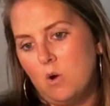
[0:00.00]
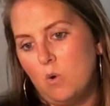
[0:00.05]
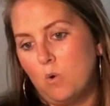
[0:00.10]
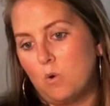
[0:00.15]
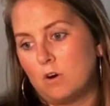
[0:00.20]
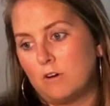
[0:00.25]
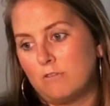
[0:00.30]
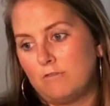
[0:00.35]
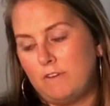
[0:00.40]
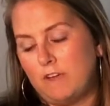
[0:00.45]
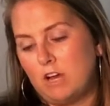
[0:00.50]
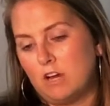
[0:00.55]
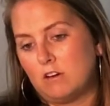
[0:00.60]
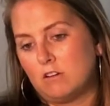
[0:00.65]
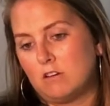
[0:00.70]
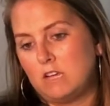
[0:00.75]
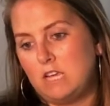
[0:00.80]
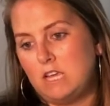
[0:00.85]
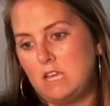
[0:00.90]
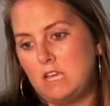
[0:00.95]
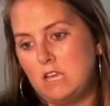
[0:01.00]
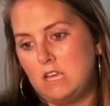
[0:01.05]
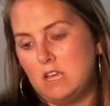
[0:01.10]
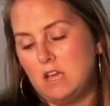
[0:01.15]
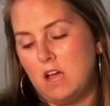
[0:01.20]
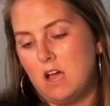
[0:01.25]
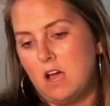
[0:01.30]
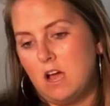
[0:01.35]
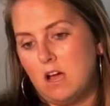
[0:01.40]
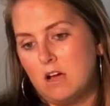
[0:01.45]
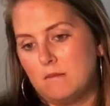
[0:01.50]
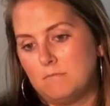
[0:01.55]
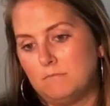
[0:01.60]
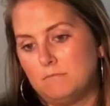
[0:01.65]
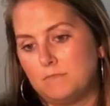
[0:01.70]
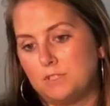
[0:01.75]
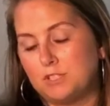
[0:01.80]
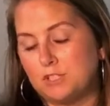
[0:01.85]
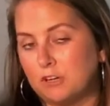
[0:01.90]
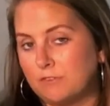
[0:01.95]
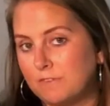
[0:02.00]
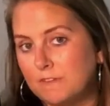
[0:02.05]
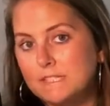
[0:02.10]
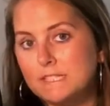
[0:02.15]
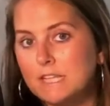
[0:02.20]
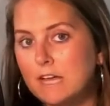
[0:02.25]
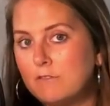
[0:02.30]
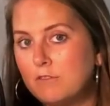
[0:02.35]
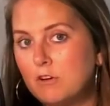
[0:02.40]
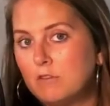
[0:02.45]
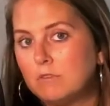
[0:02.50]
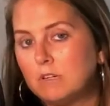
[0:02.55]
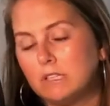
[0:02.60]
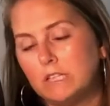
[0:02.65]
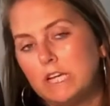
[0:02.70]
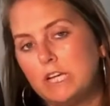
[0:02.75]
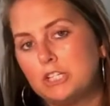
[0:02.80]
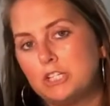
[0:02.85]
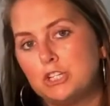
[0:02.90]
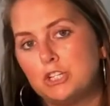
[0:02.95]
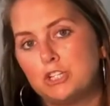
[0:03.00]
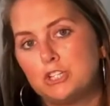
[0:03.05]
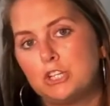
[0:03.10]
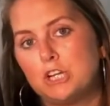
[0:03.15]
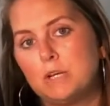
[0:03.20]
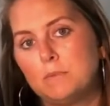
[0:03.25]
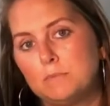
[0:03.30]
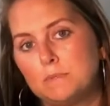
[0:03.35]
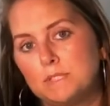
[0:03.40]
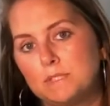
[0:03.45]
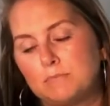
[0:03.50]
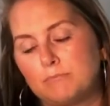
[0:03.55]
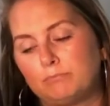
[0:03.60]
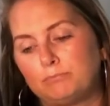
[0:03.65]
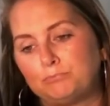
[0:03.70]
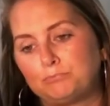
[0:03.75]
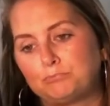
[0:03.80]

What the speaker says: or very surface level relationships.